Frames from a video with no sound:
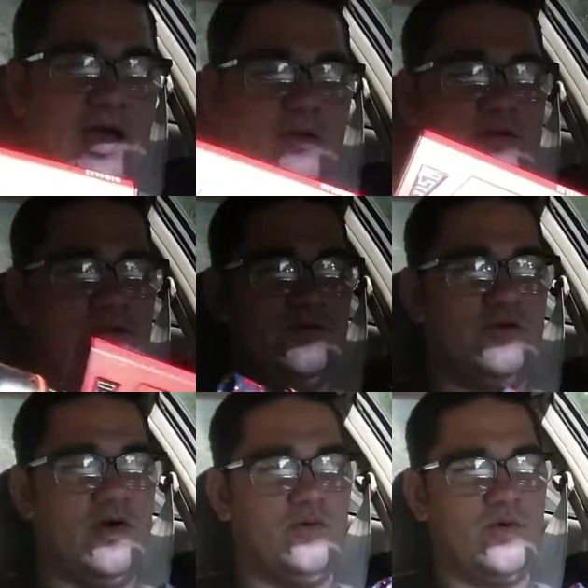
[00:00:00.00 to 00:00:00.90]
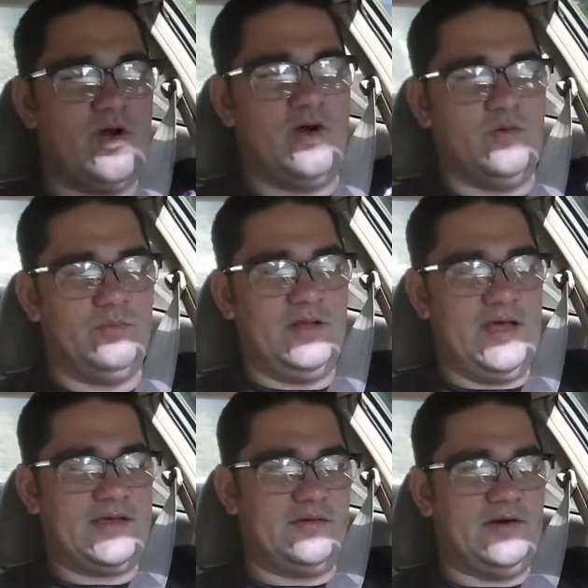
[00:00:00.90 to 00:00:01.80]
How can you go wrong with
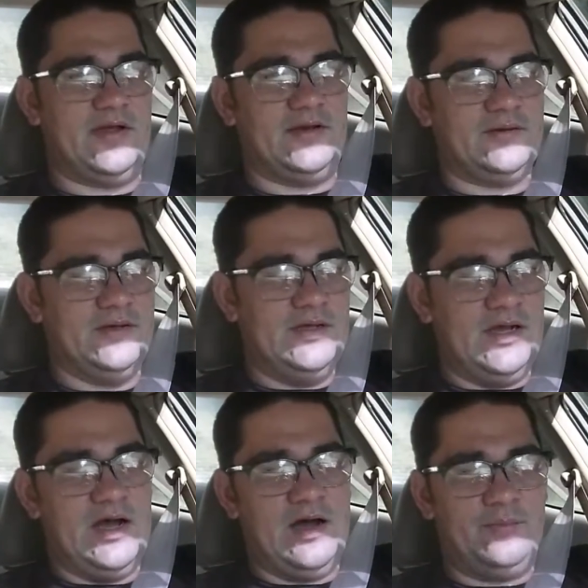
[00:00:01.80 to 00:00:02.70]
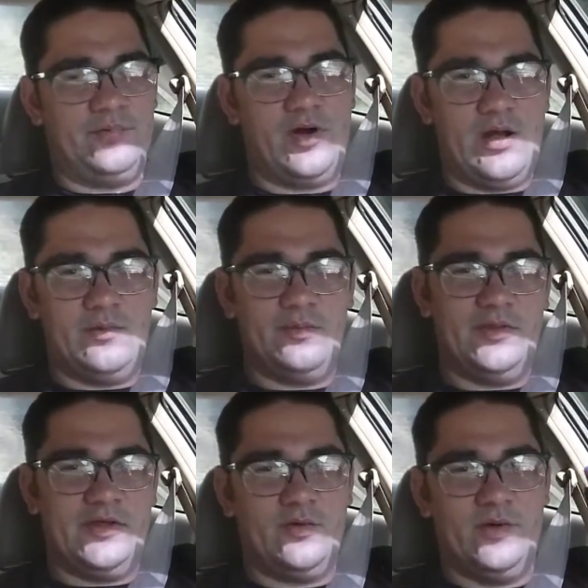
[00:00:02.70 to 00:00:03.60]
black and red? I'm
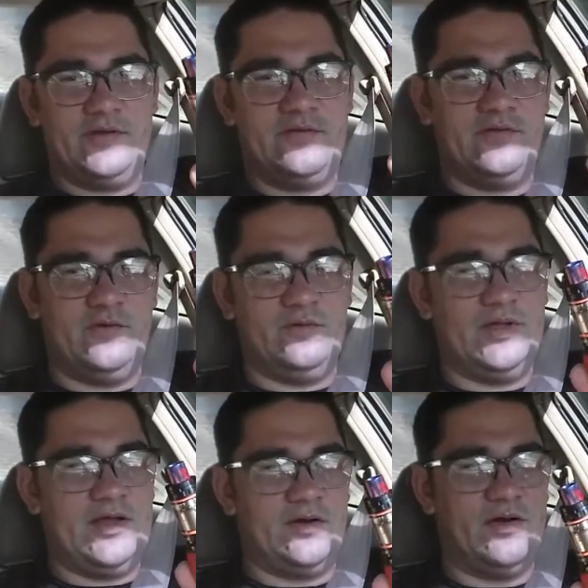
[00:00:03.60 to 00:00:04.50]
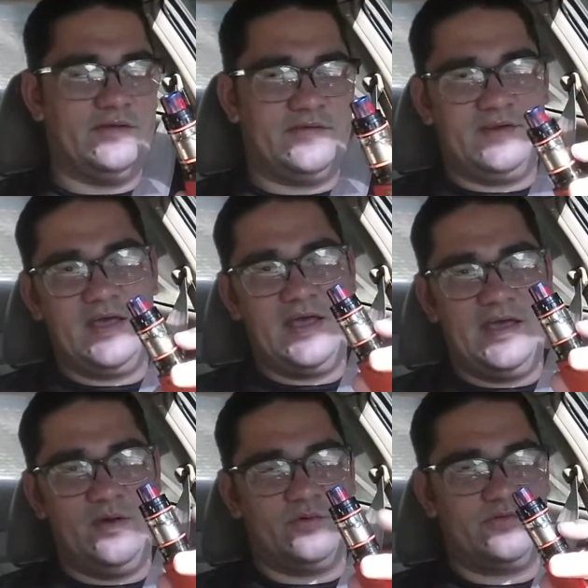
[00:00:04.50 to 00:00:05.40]
probably going to later on
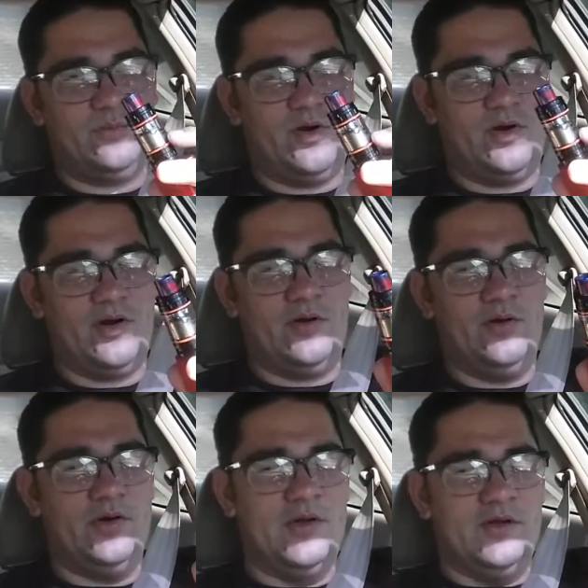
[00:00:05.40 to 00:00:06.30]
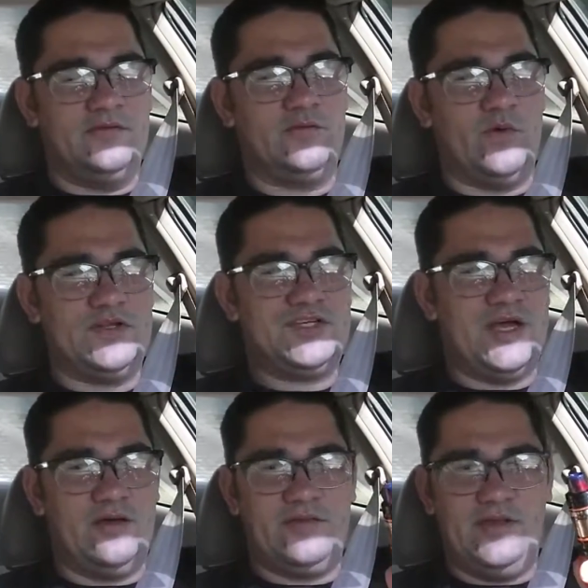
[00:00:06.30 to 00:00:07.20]
today or tomorrow switch
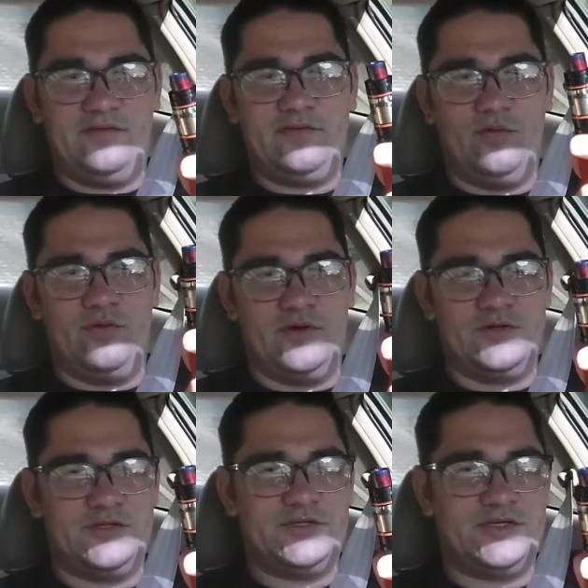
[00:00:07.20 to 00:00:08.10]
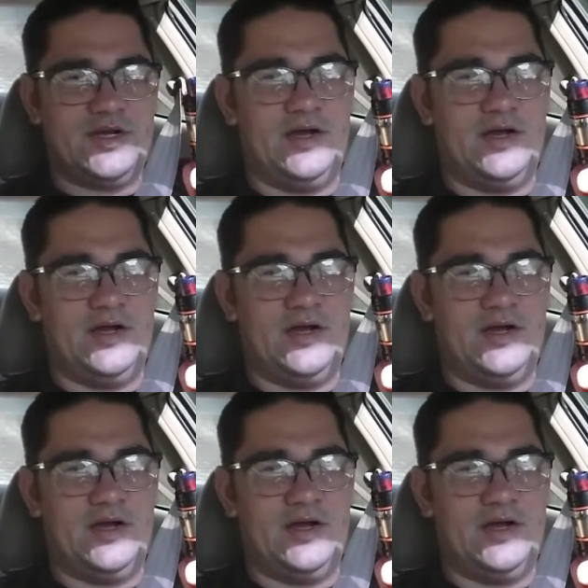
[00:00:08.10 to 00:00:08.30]
out these orange